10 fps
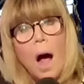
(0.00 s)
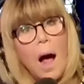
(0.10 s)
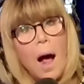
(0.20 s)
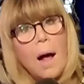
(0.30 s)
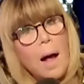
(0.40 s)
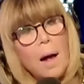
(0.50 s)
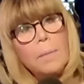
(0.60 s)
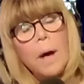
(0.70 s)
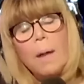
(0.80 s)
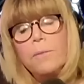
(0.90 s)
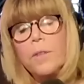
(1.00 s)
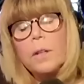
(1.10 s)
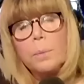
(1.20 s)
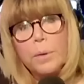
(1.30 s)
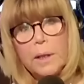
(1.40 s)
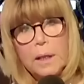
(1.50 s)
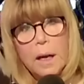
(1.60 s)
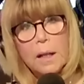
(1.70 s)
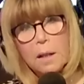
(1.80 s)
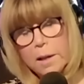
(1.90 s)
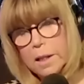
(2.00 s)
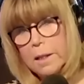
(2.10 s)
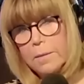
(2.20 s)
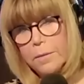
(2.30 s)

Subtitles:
I'm feeling pretty lucky.